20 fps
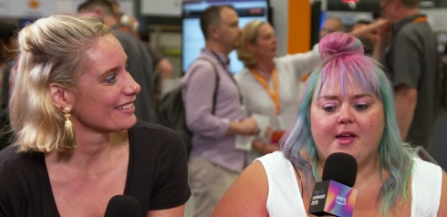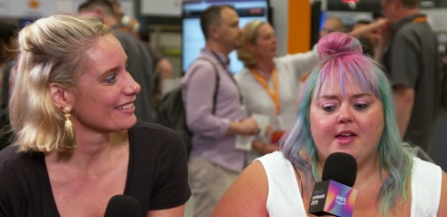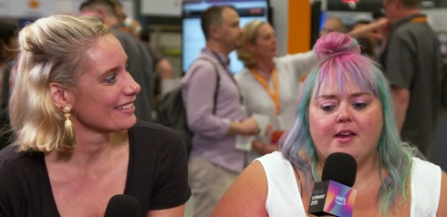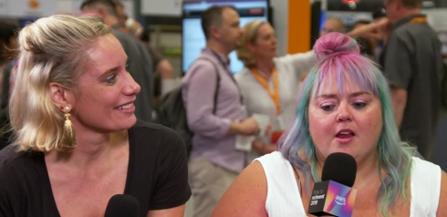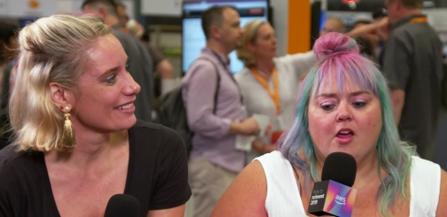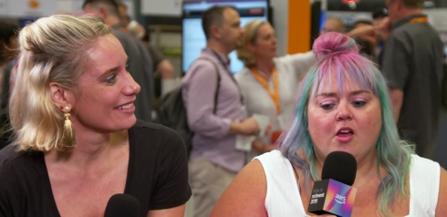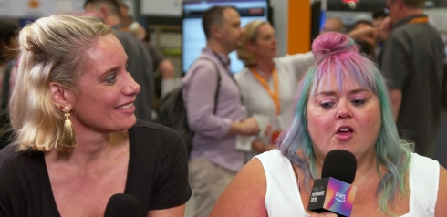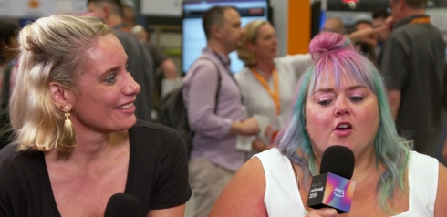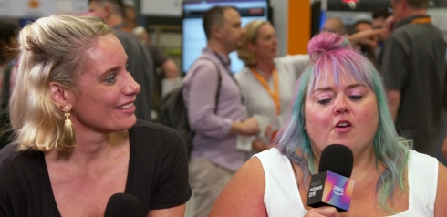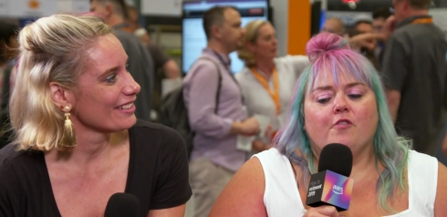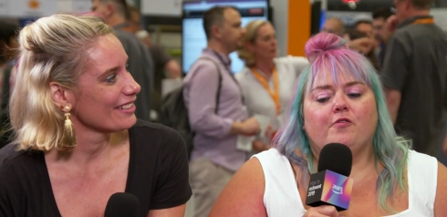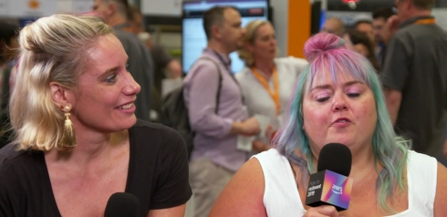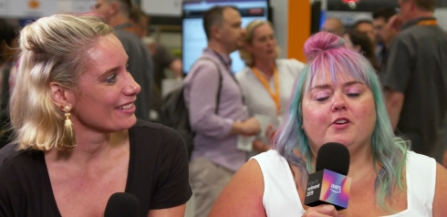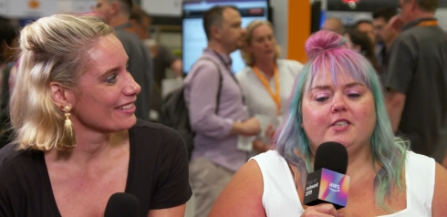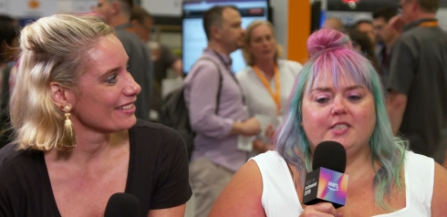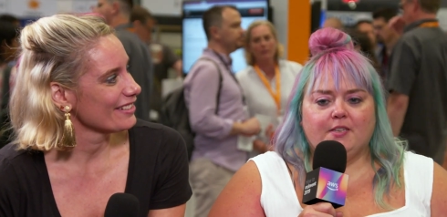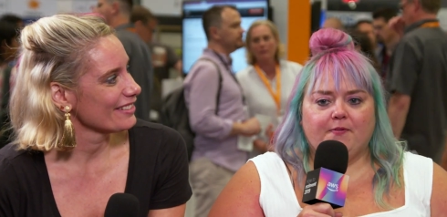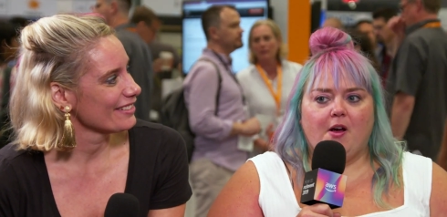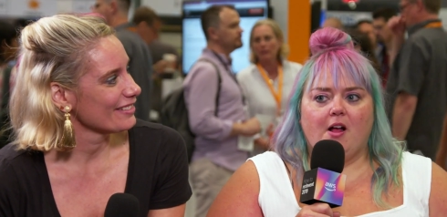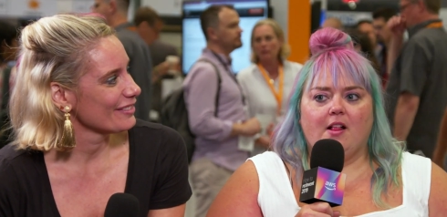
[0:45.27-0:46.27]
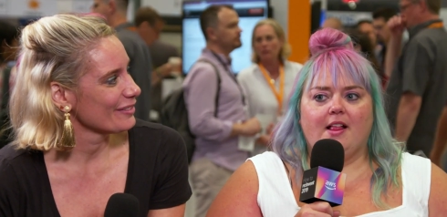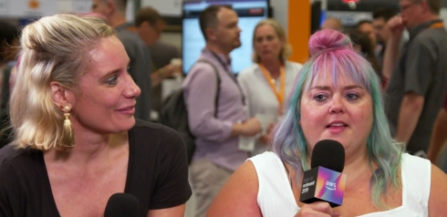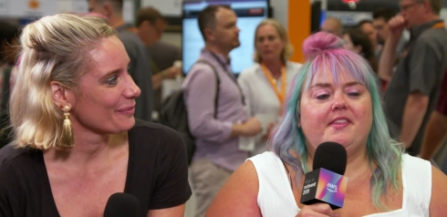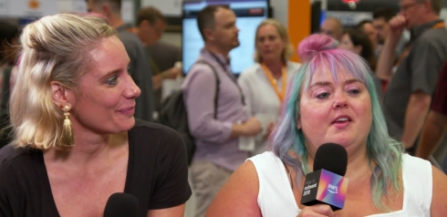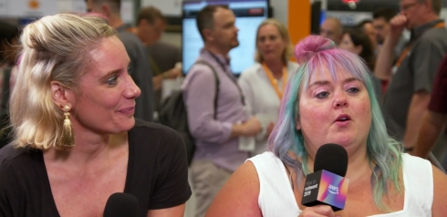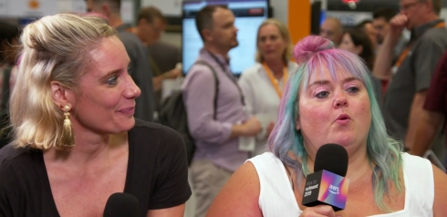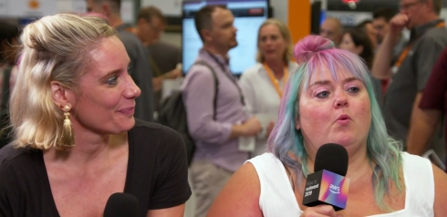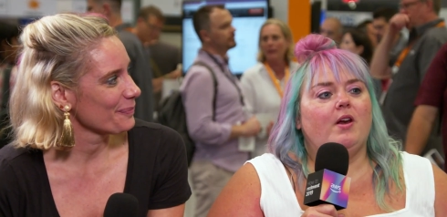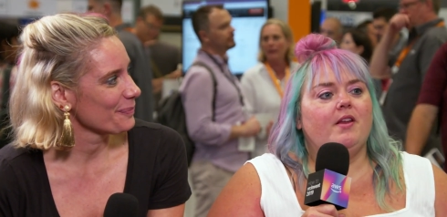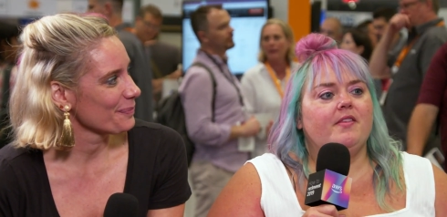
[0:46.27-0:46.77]
Speaker 1: But first of all, I
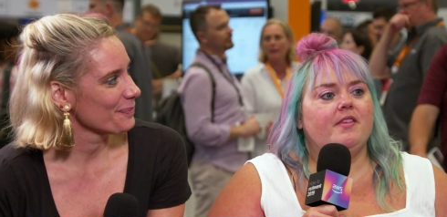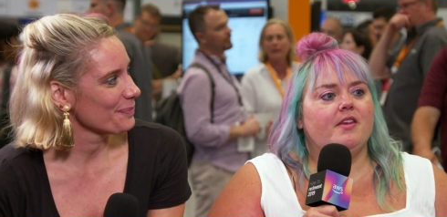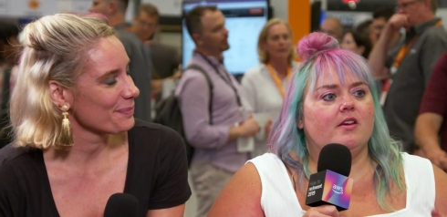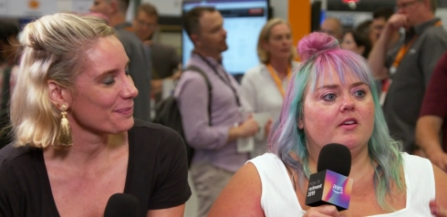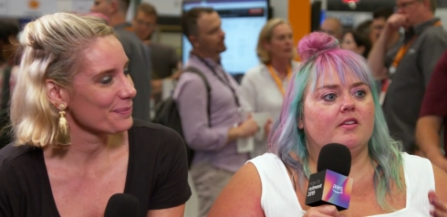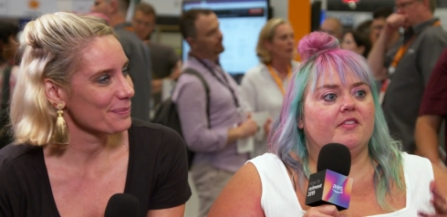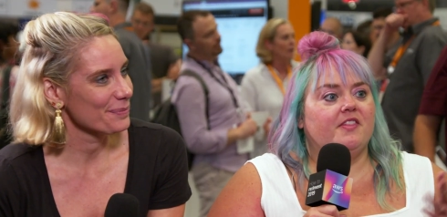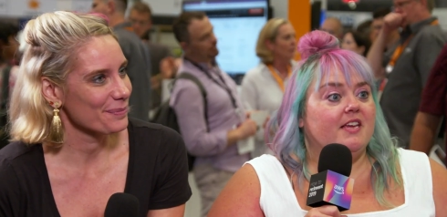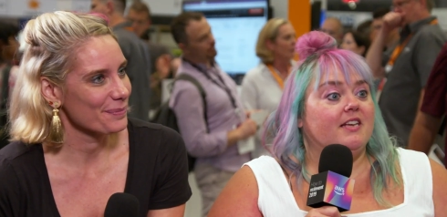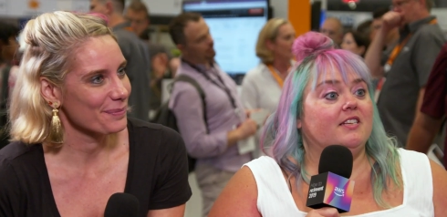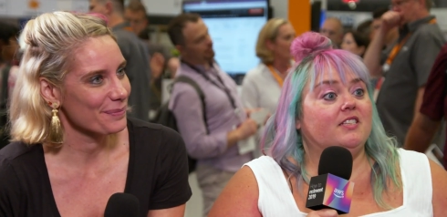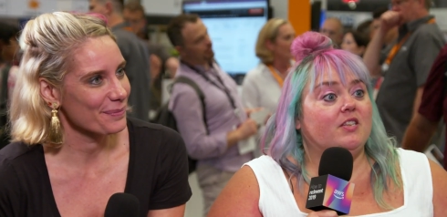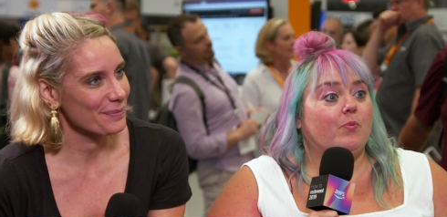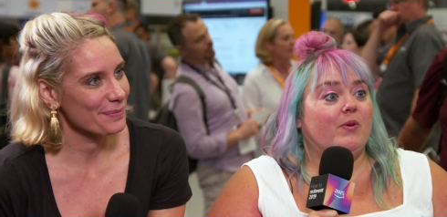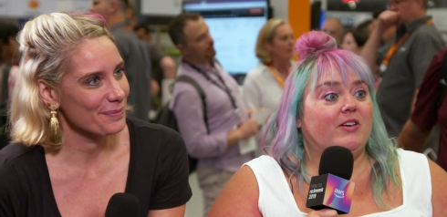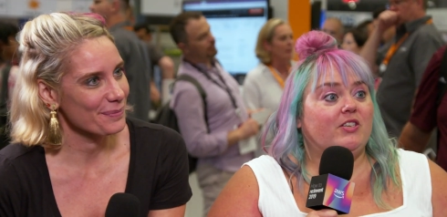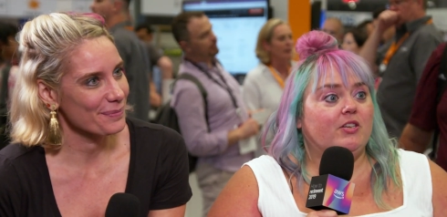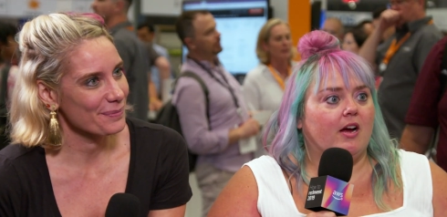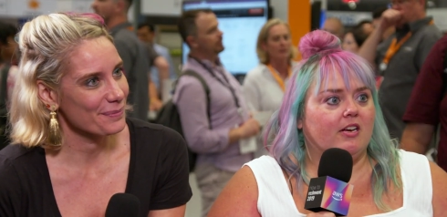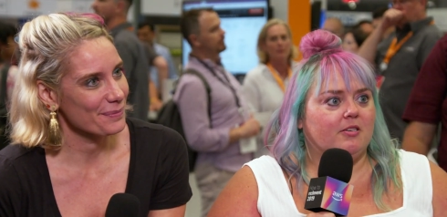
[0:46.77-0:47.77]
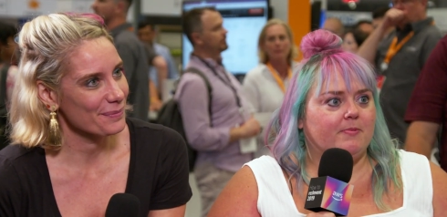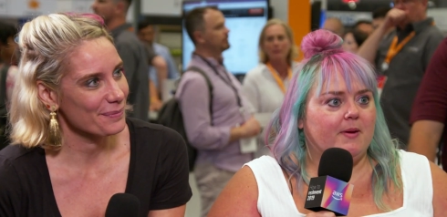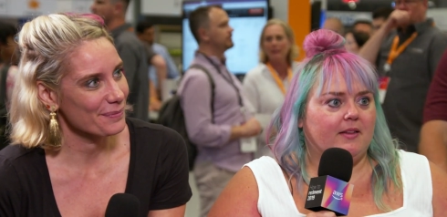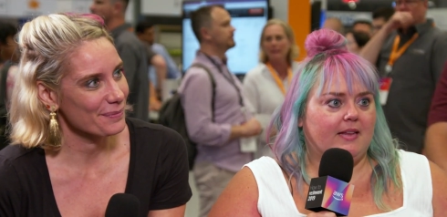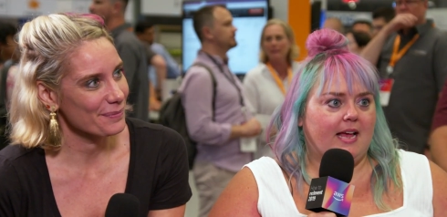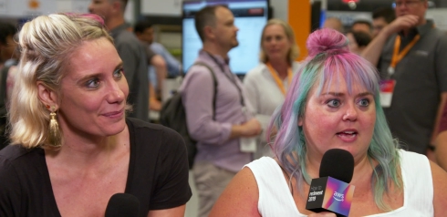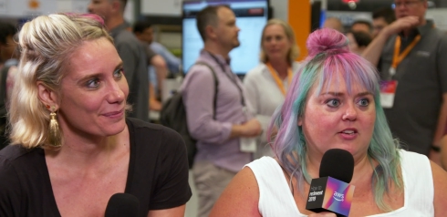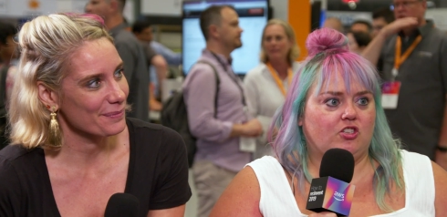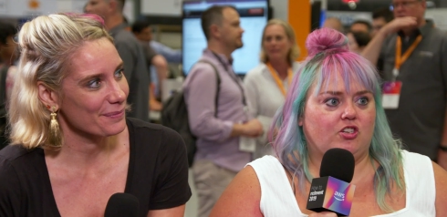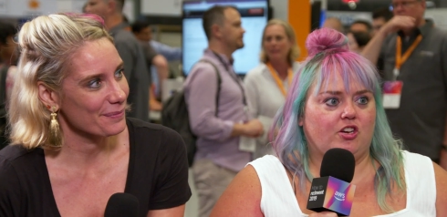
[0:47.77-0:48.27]
think one of the things that we talked
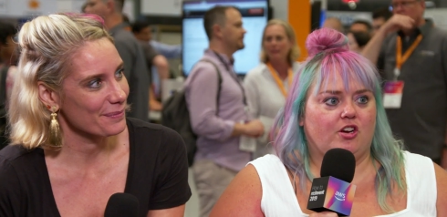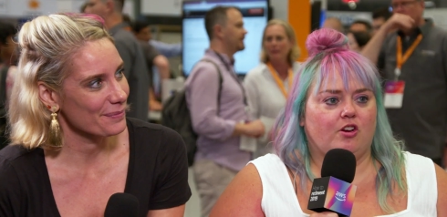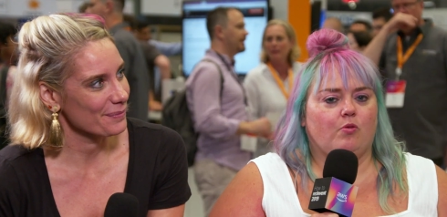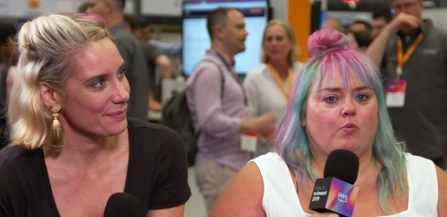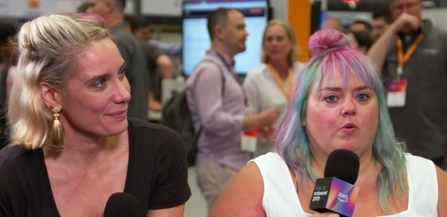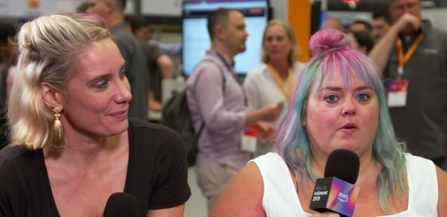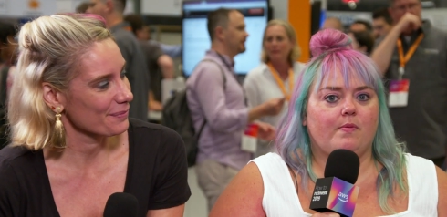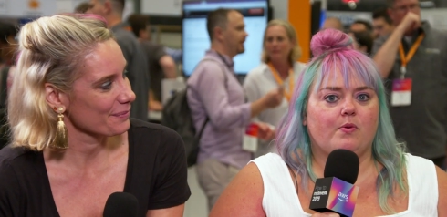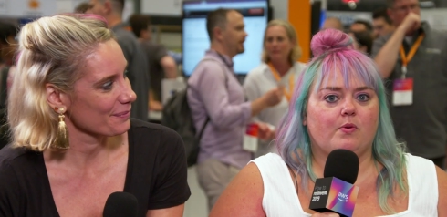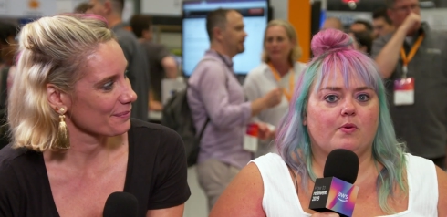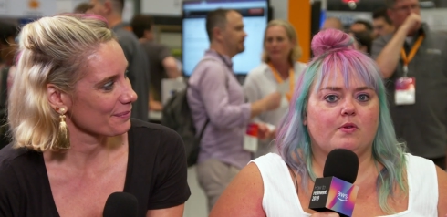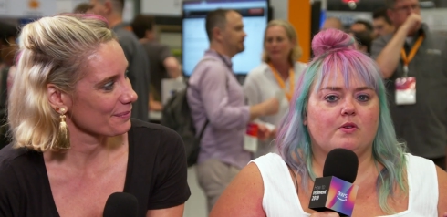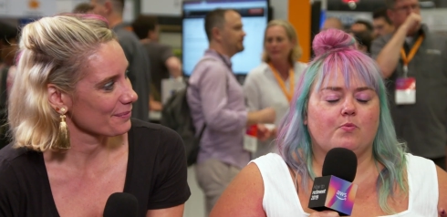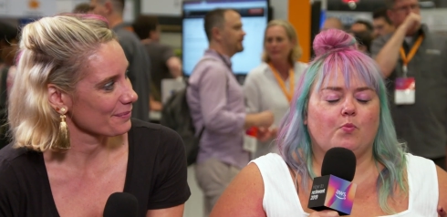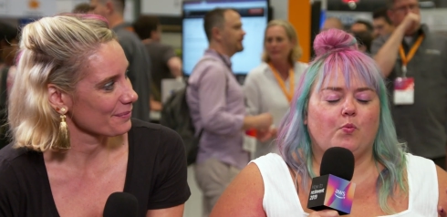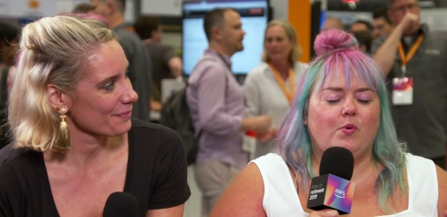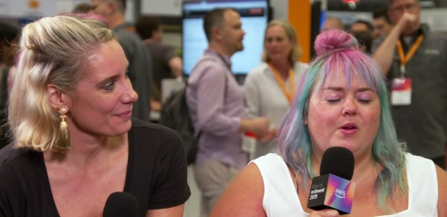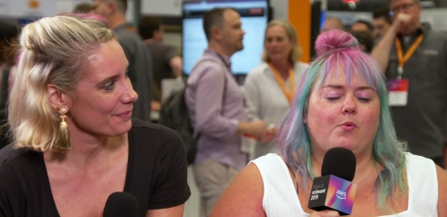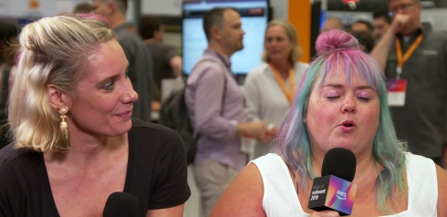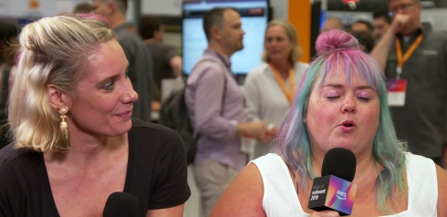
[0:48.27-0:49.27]
about last year, we were, we